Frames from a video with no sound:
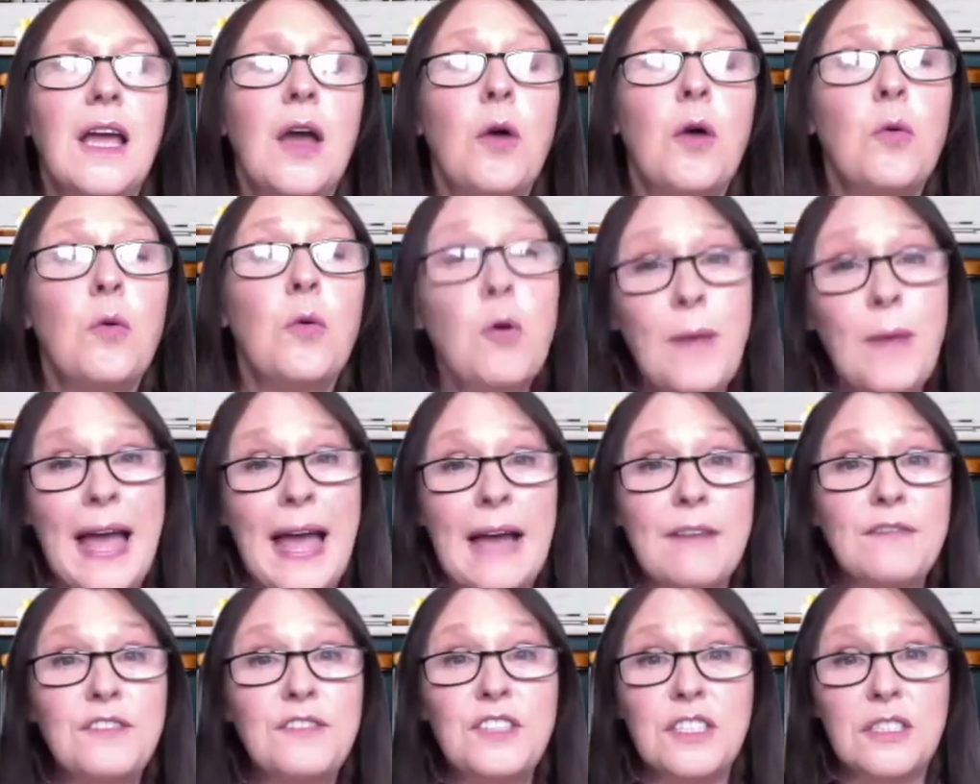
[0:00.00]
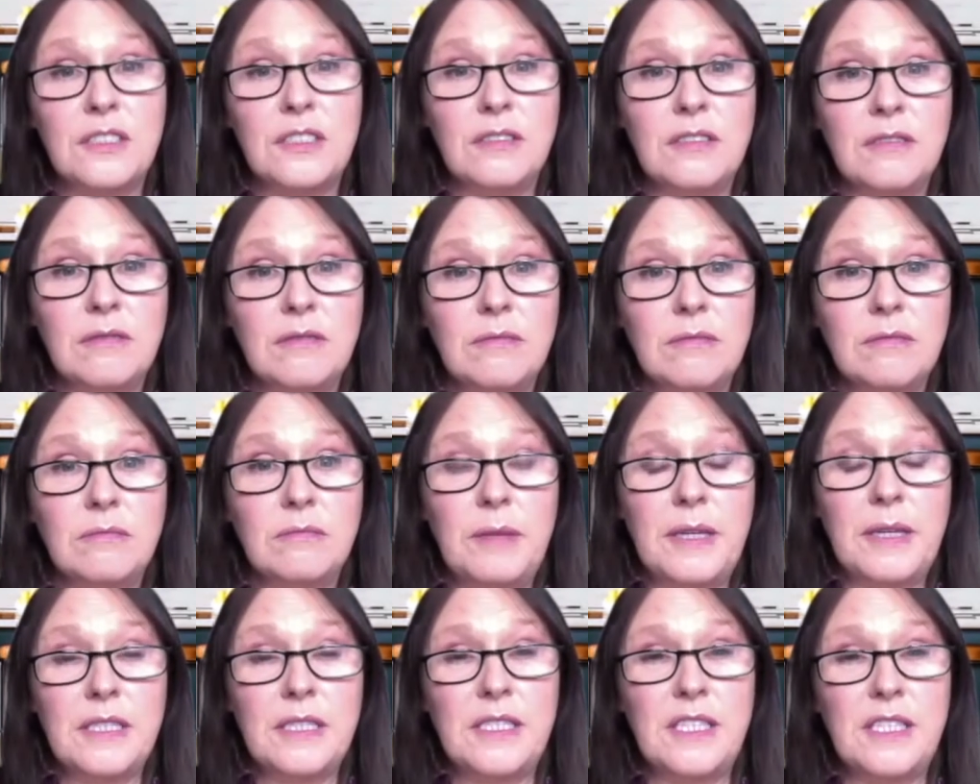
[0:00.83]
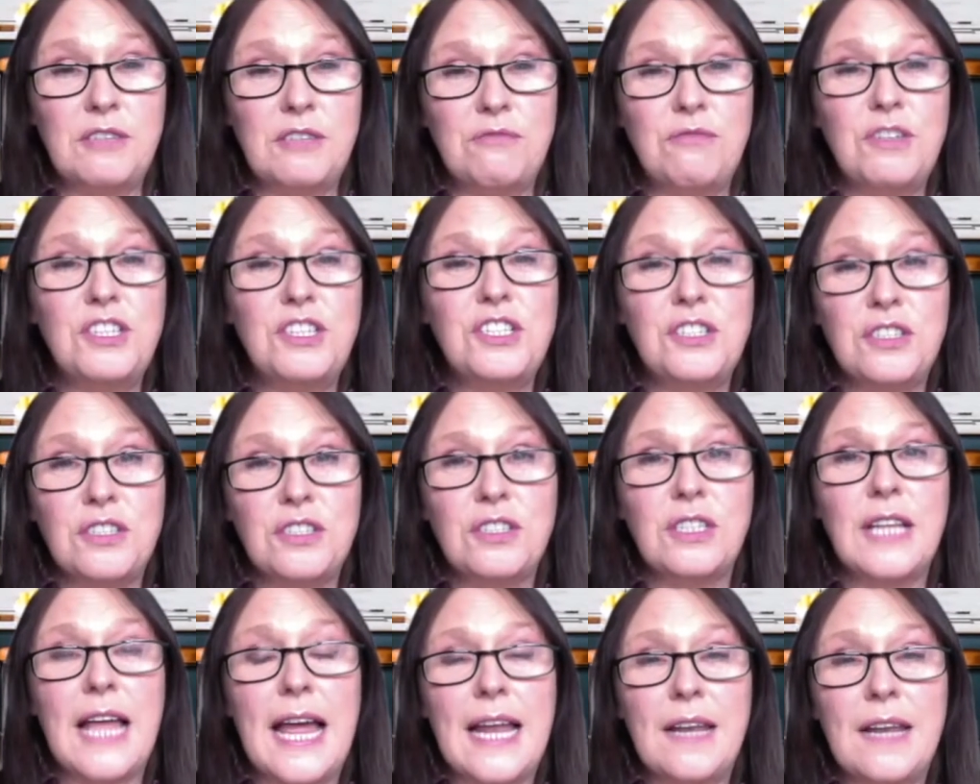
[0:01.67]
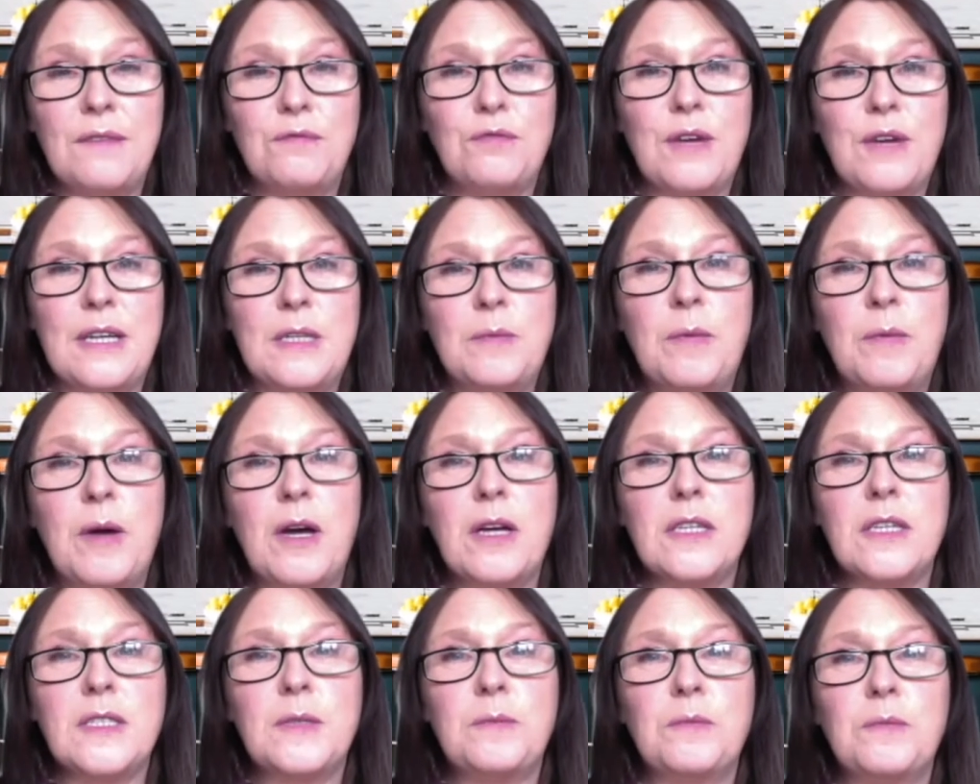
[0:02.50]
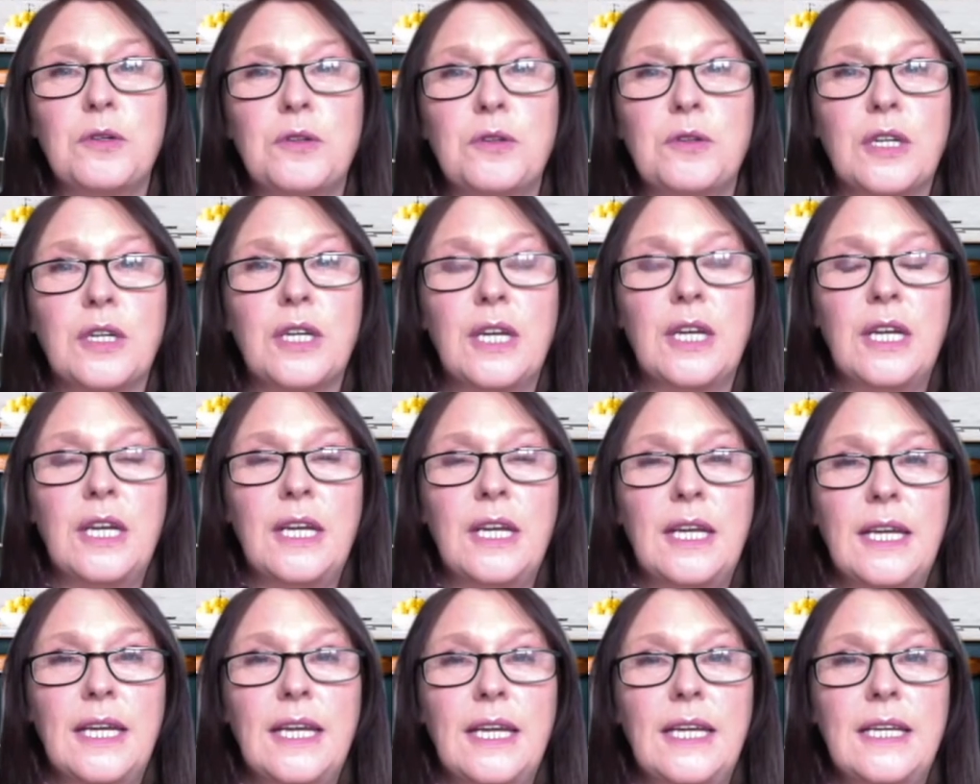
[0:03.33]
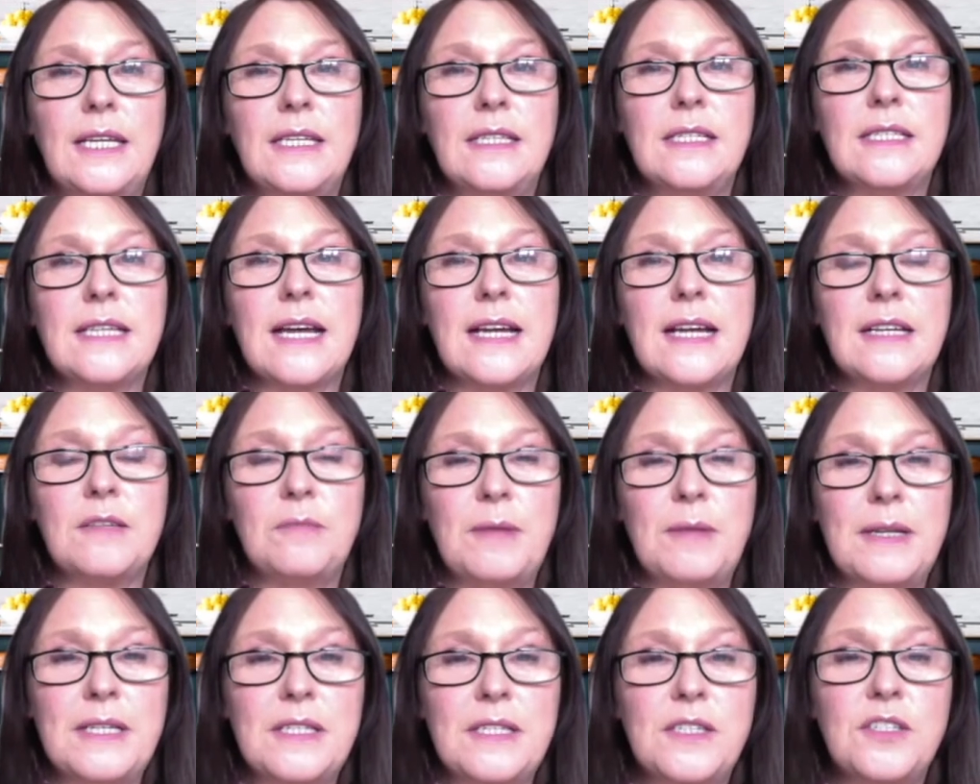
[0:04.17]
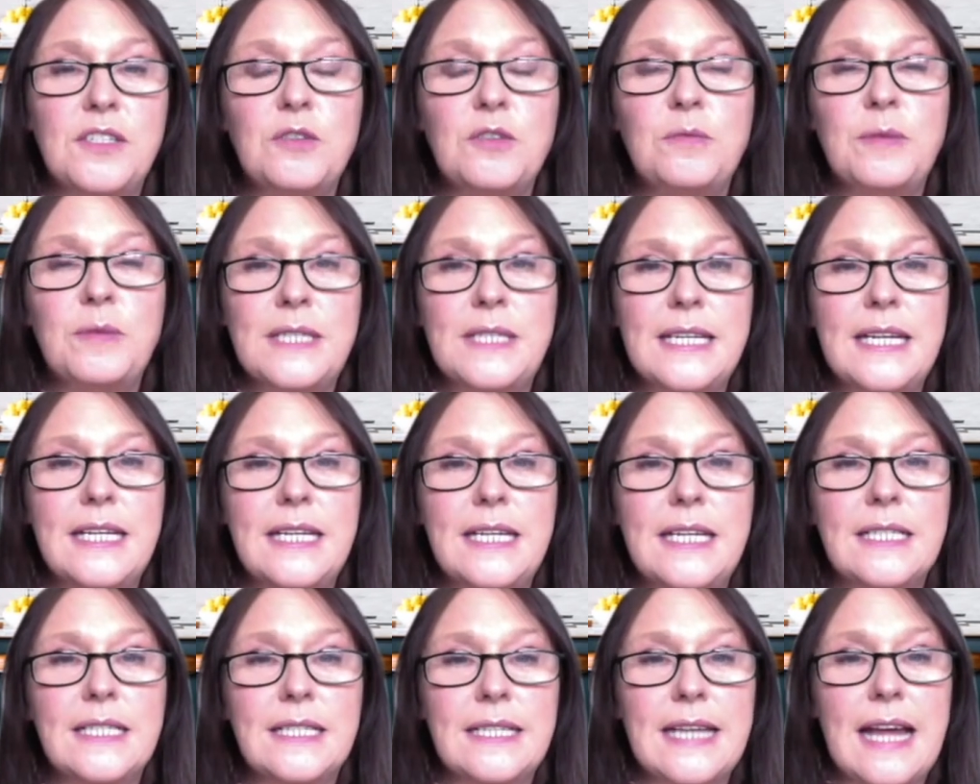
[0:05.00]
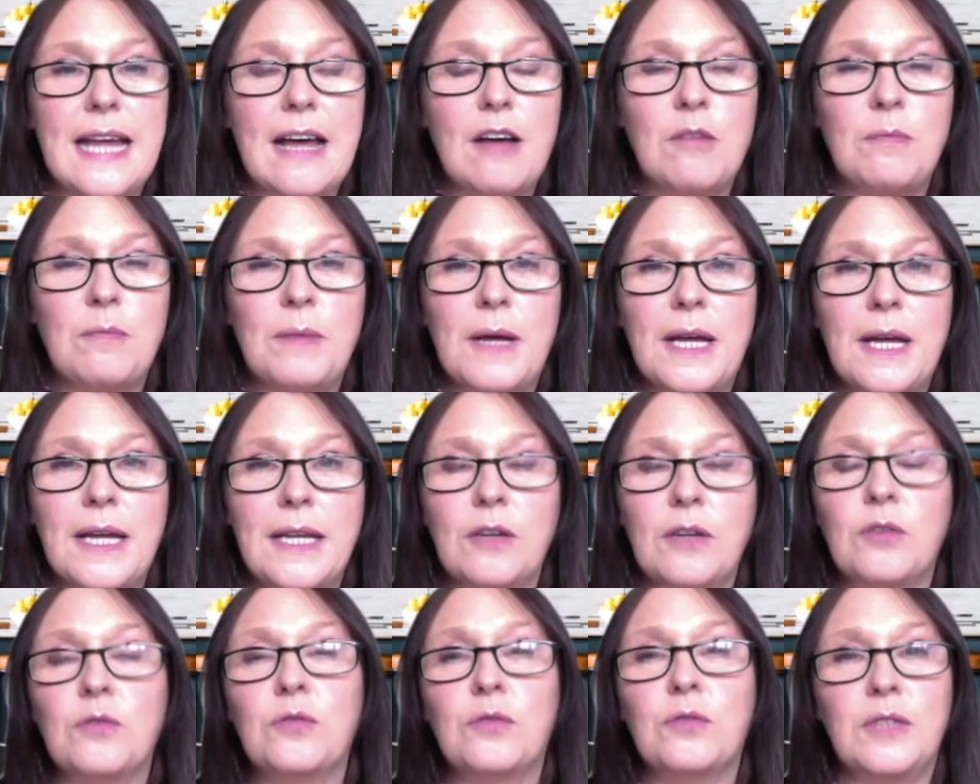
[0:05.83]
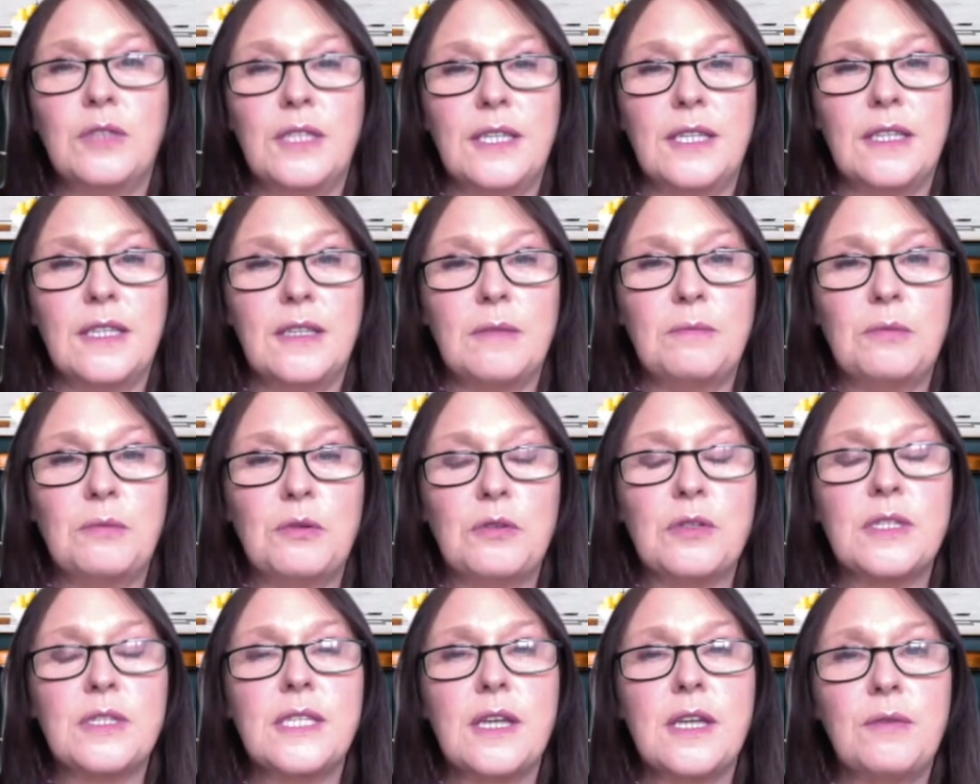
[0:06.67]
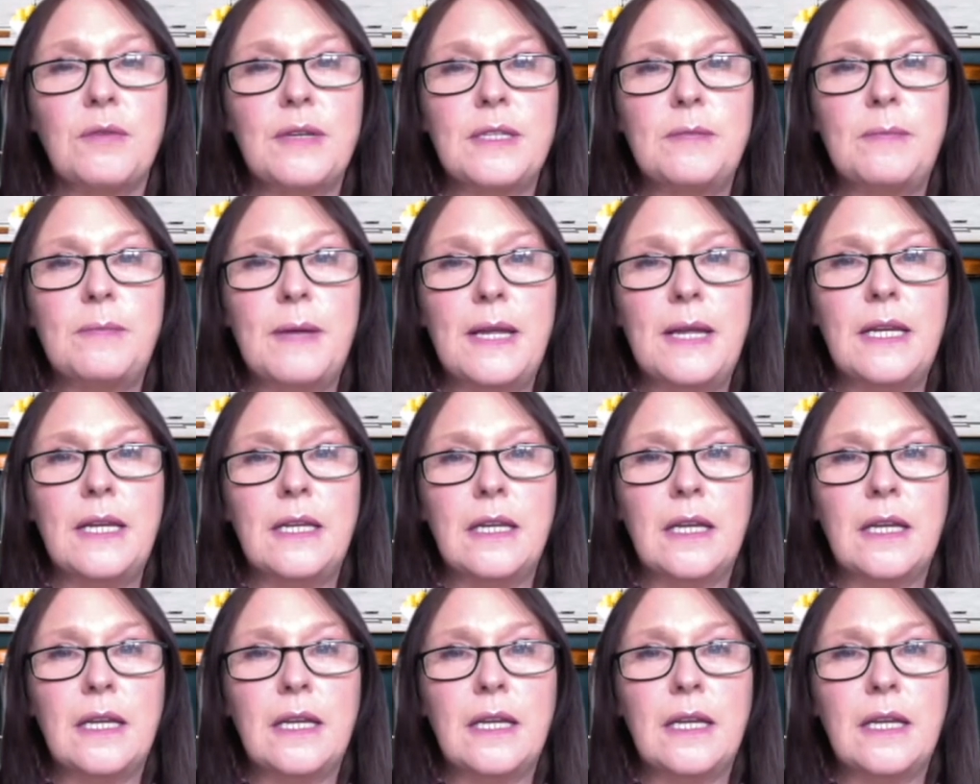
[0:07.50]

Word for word: Well, we have done. Because the original Elevate Way to Pass book, he's kind of been superseded now by all the other books. So it's been